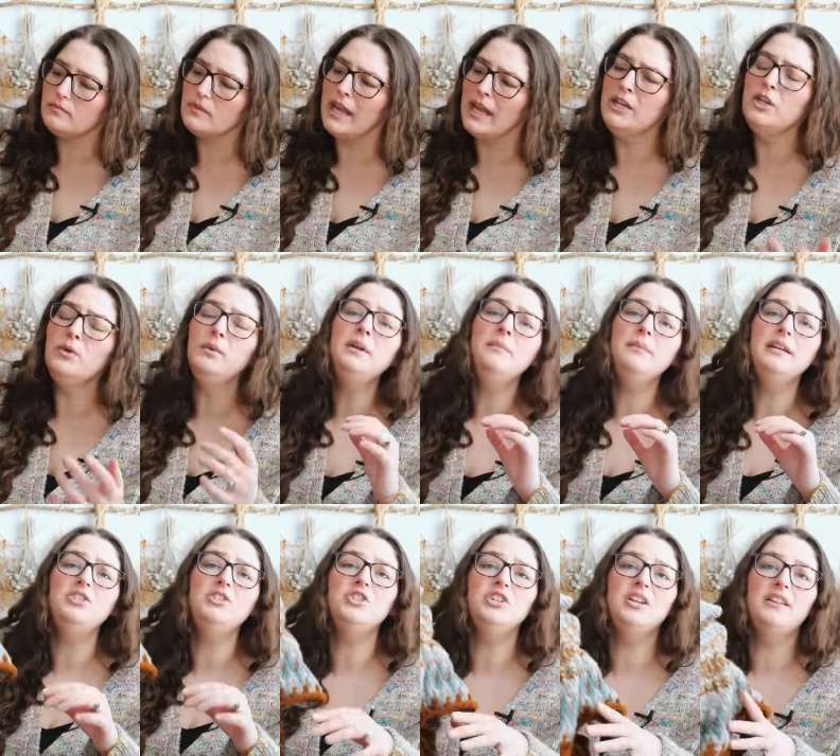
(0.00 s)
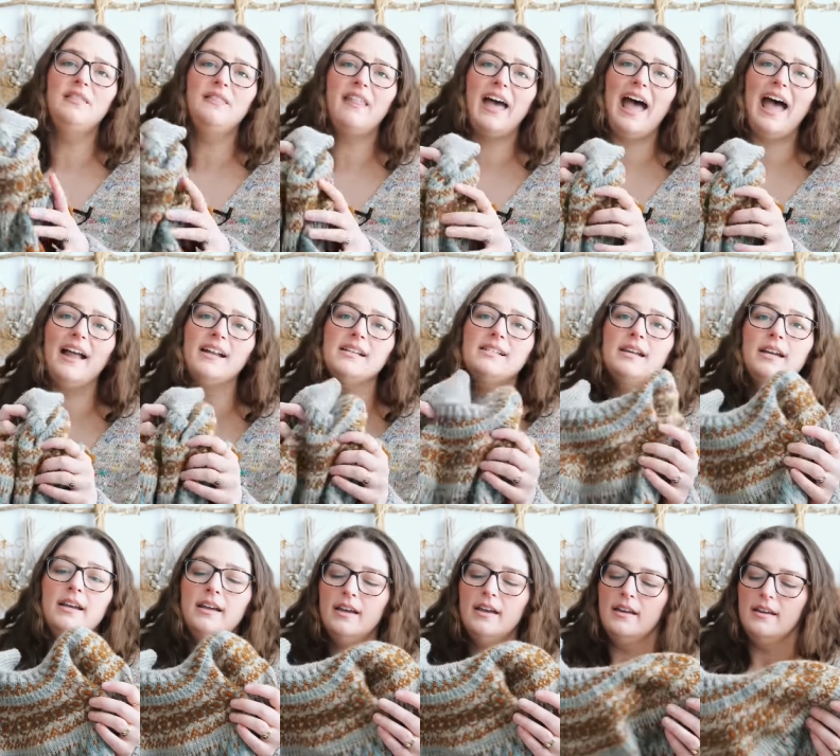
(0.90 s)
I do want to mention that
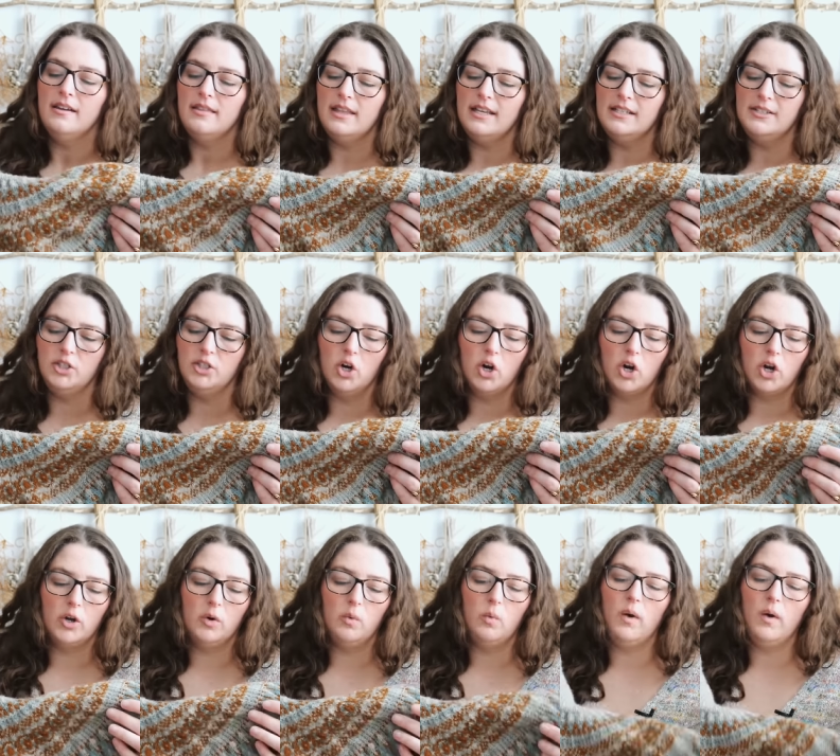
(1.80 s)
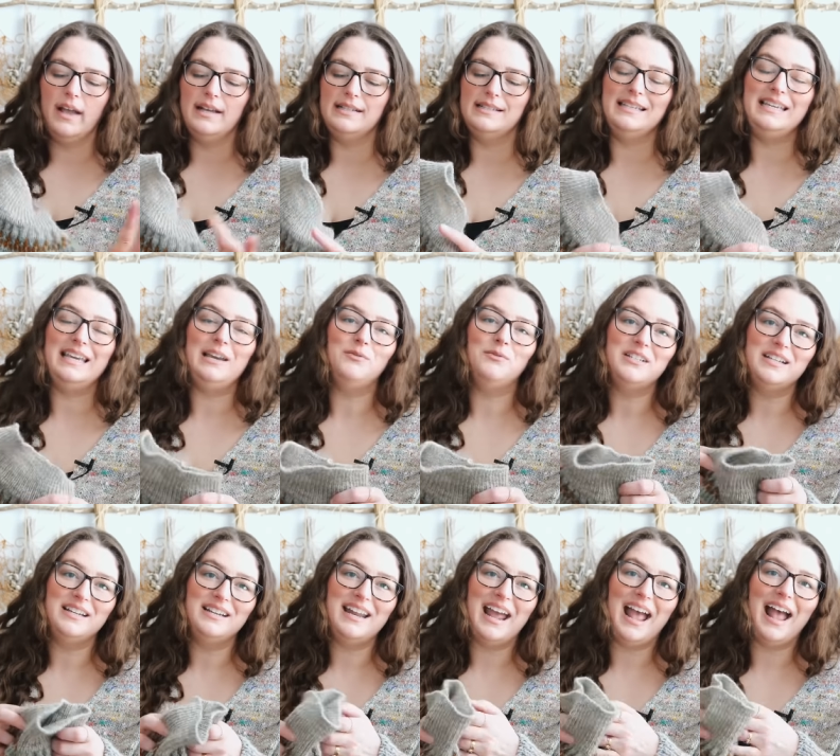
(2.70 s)
this yarn was
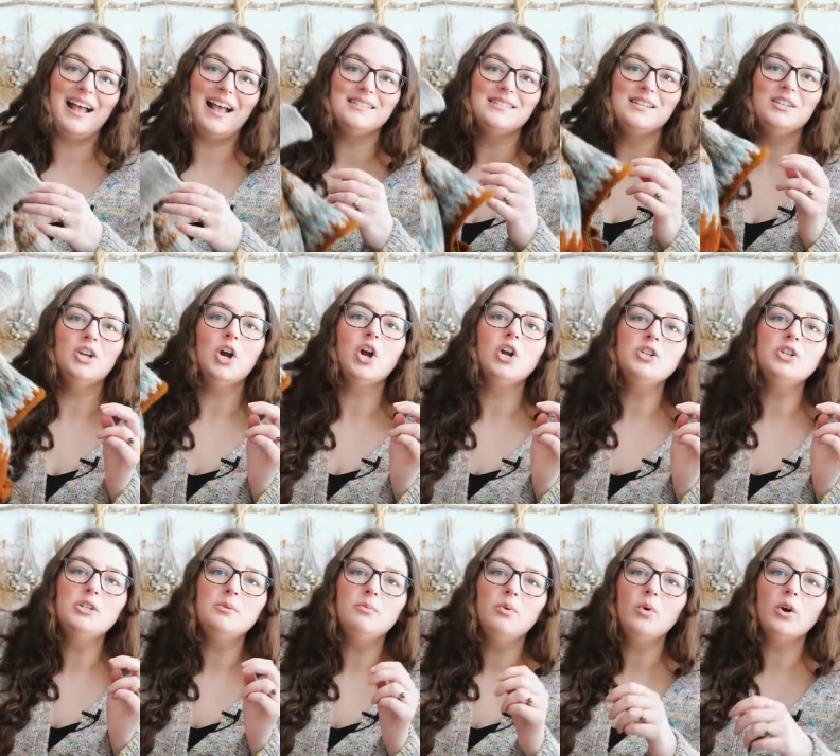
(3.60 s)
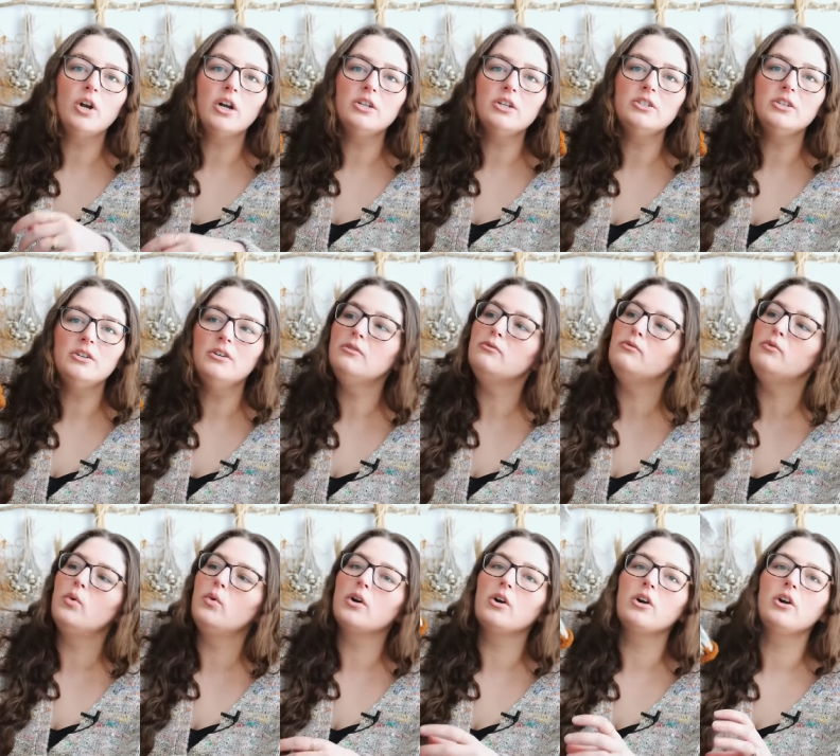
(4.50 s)
gifted as yarn support
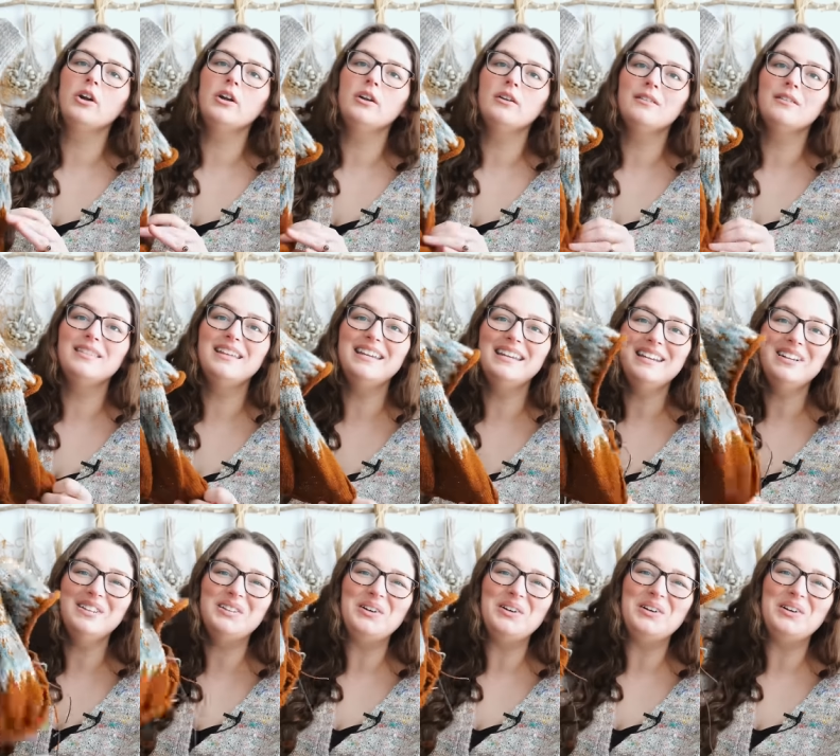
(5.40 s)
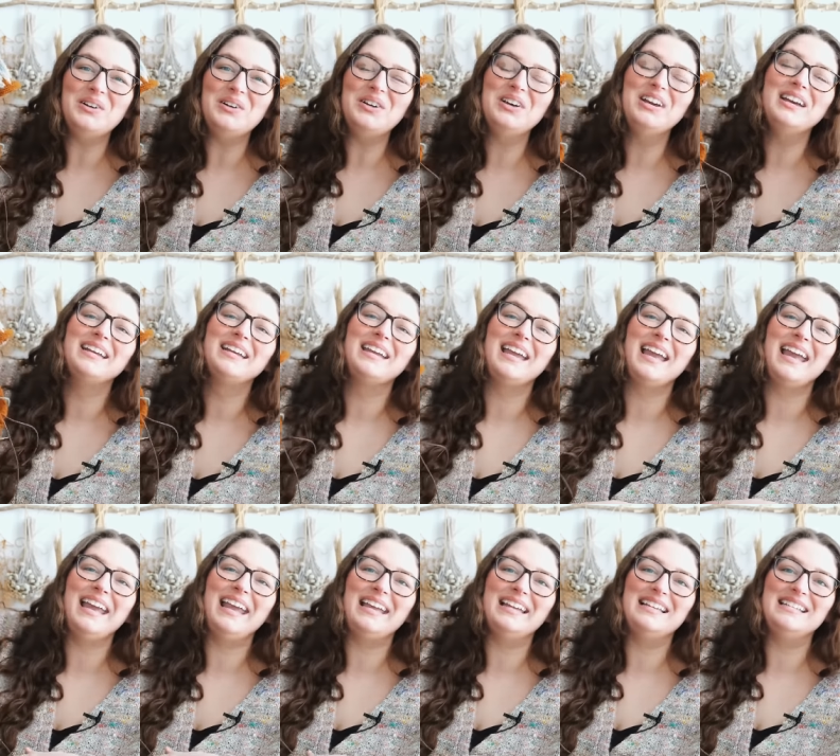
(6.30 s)
for the knit along,
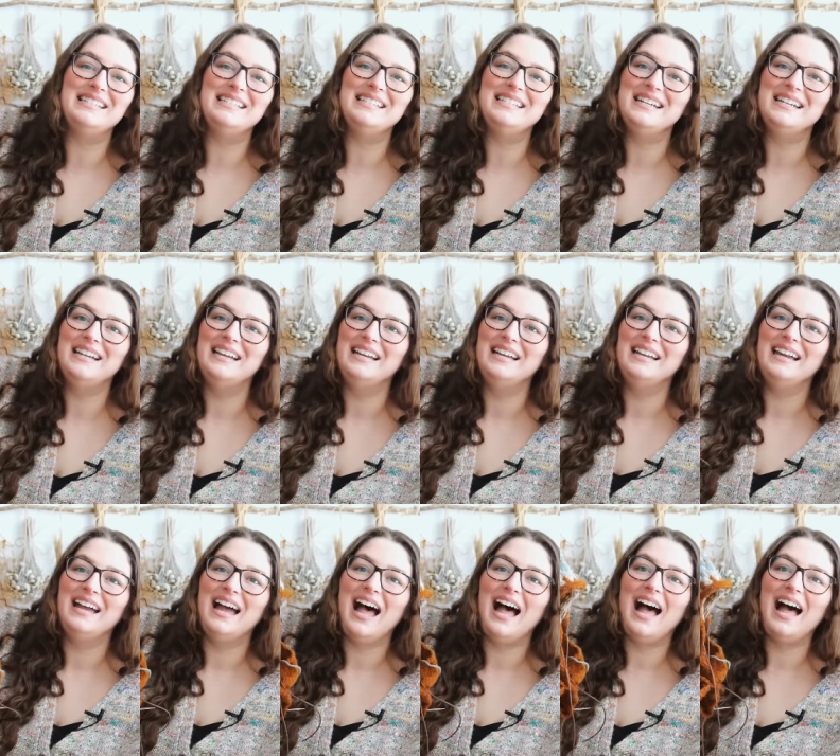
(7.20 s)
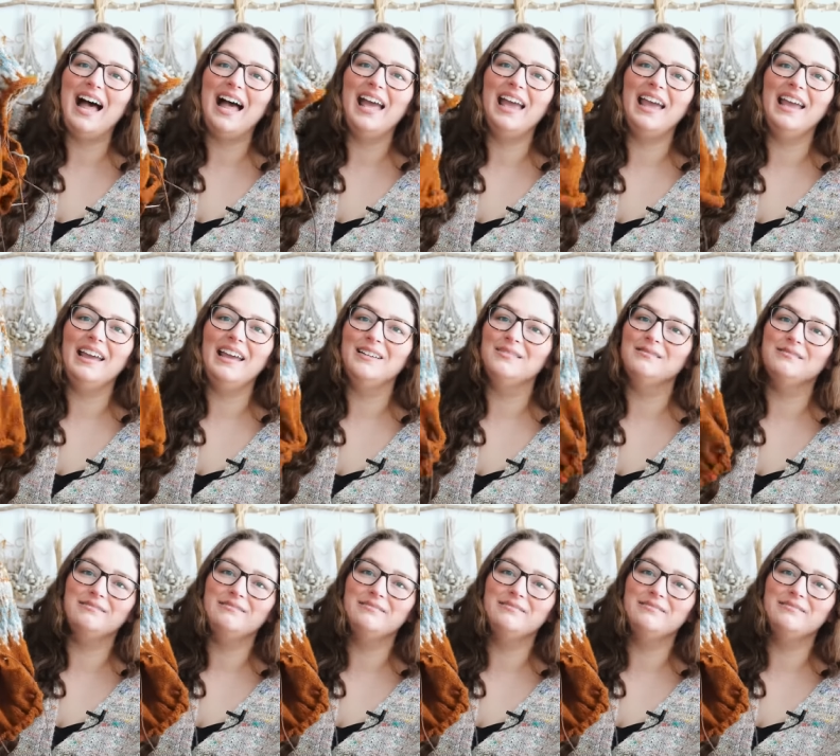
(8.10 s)
and I